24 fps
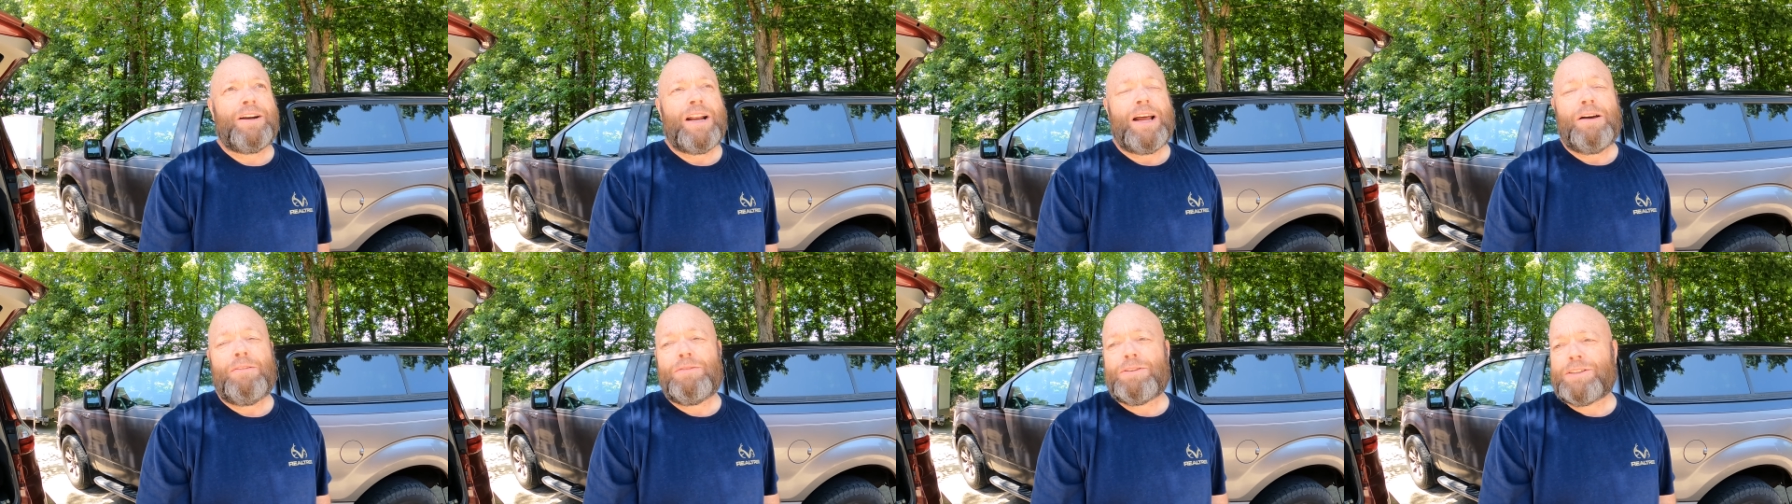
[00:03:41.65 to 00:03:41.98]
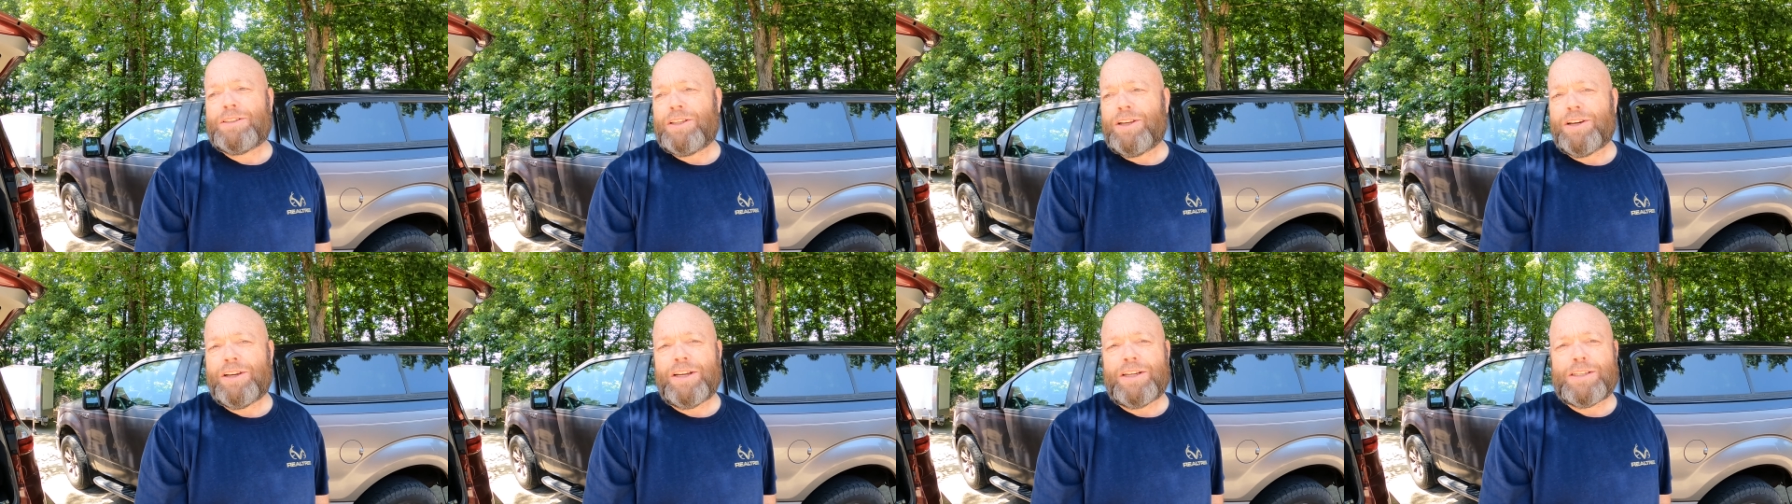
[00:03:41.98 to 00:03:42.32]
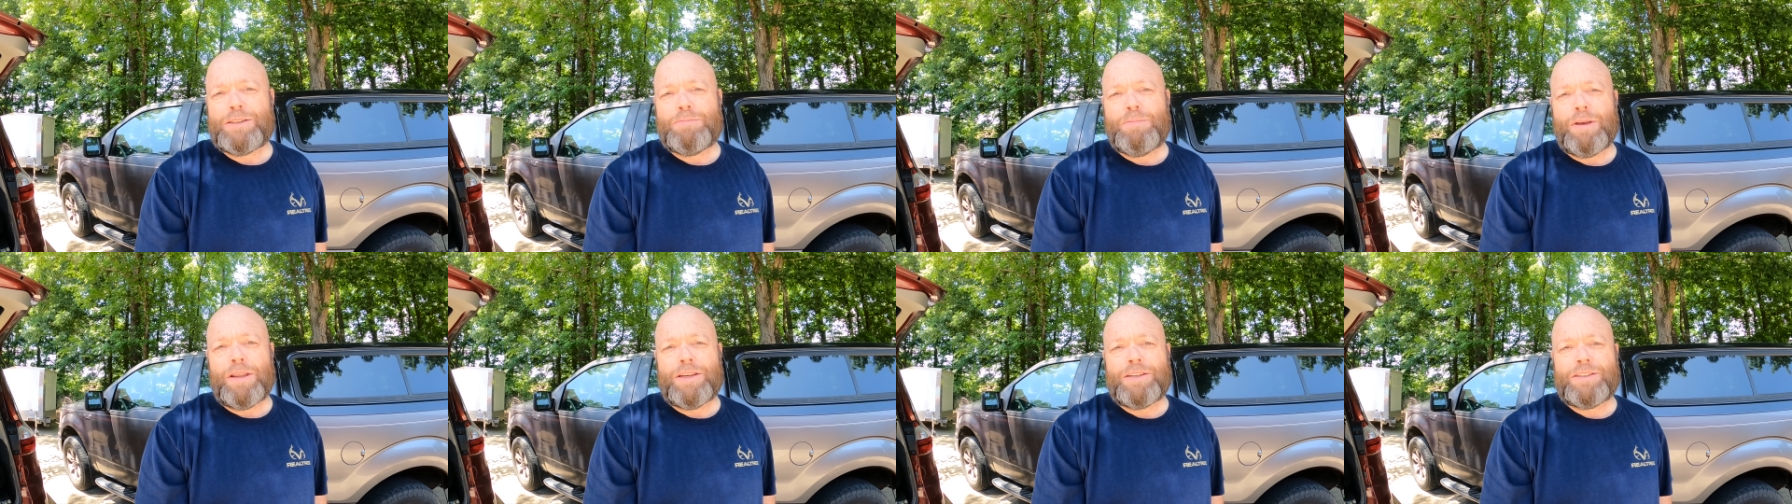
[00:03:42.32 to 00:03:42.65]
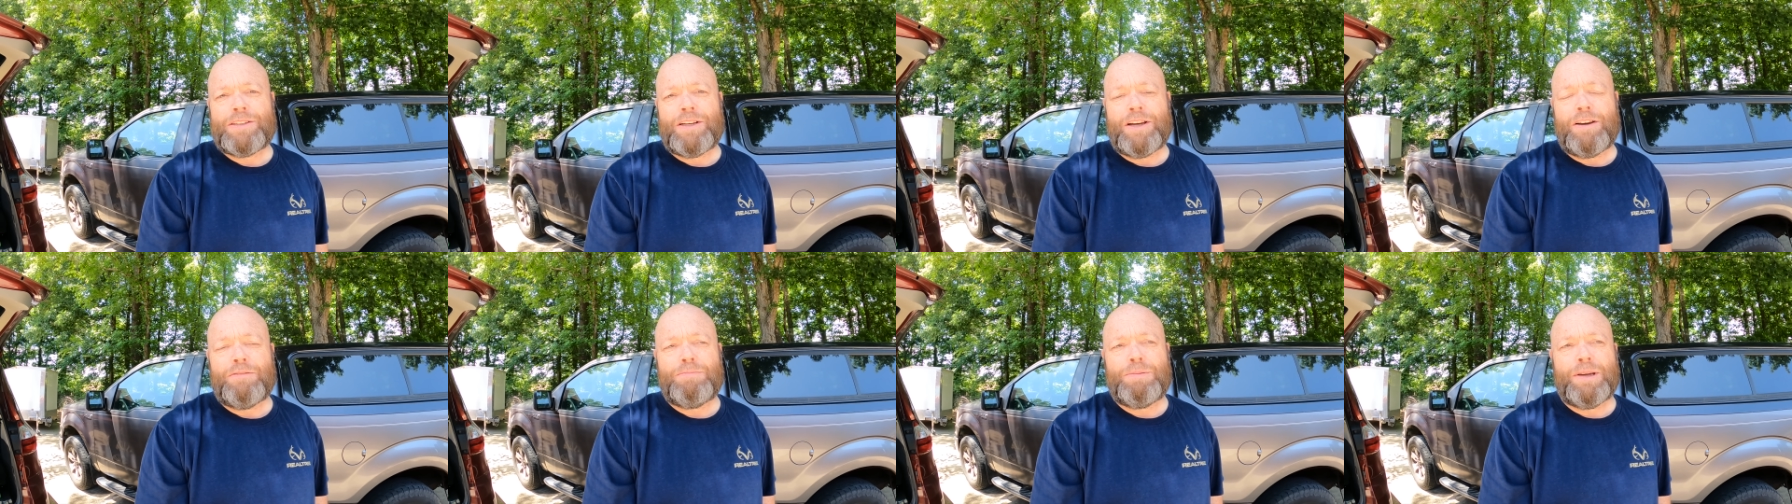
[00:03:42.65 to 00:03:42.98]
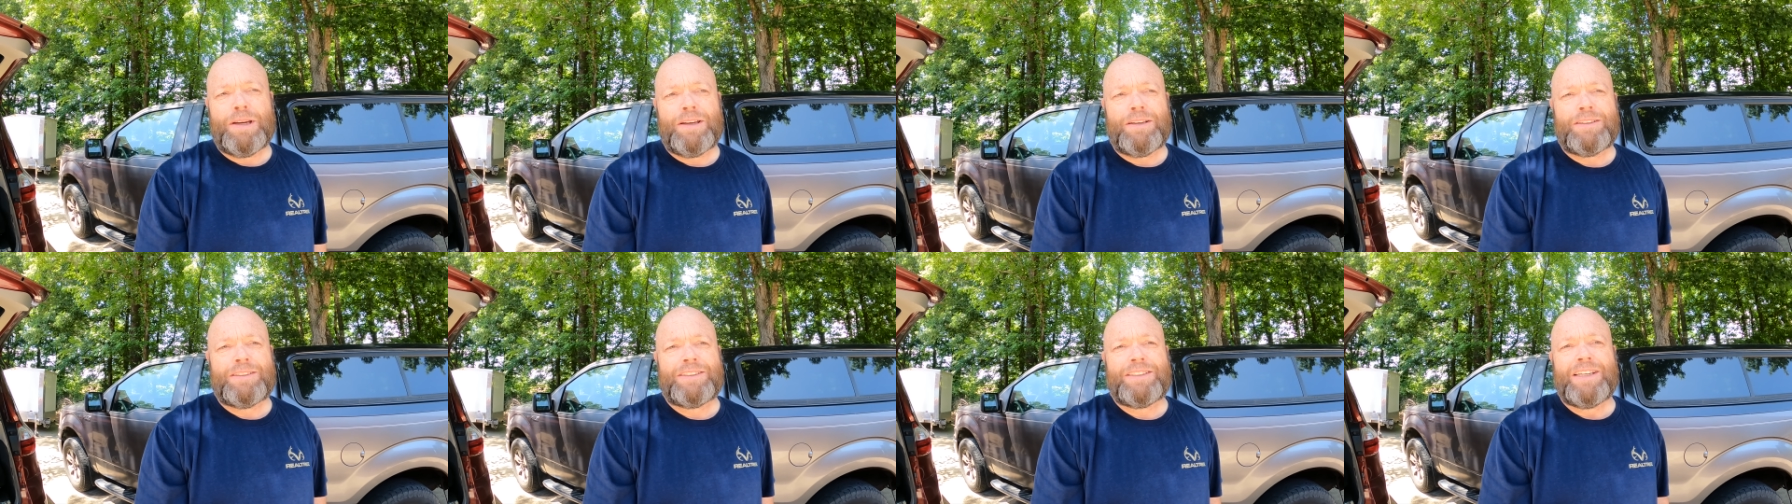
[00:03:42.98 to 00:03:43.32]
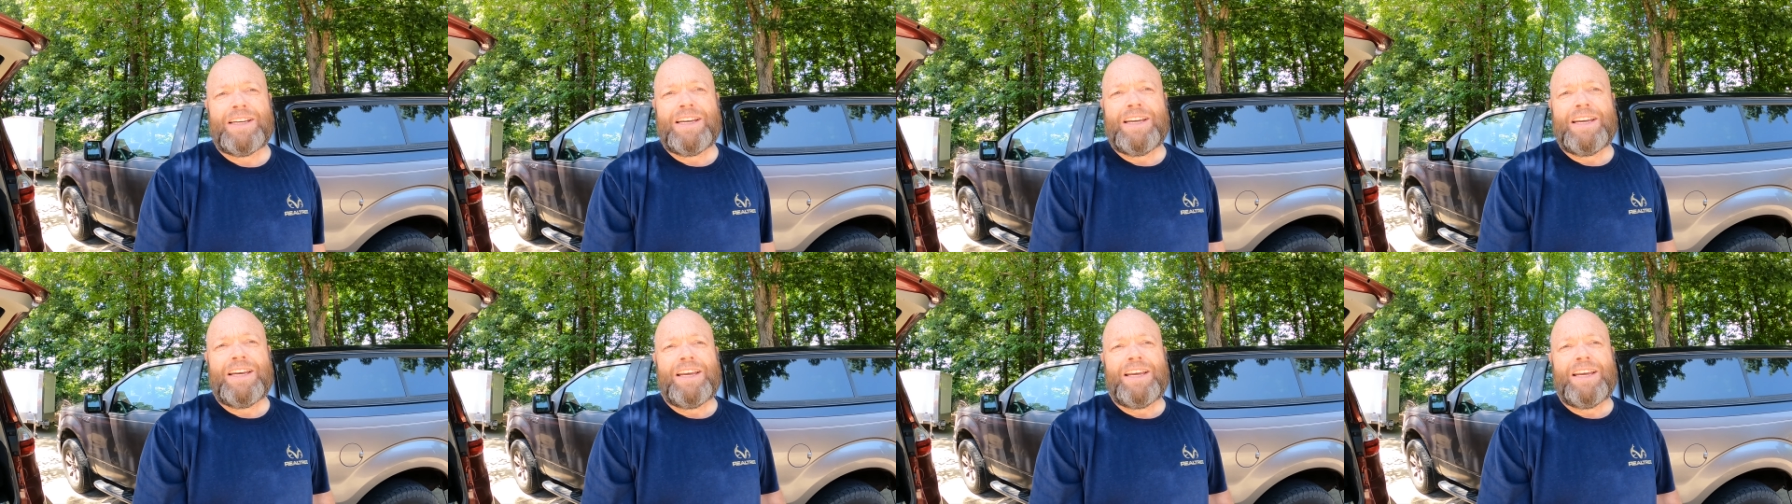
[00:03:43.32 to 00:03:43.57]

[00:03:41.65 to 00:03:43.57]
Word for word: and I was looking at some other stuff because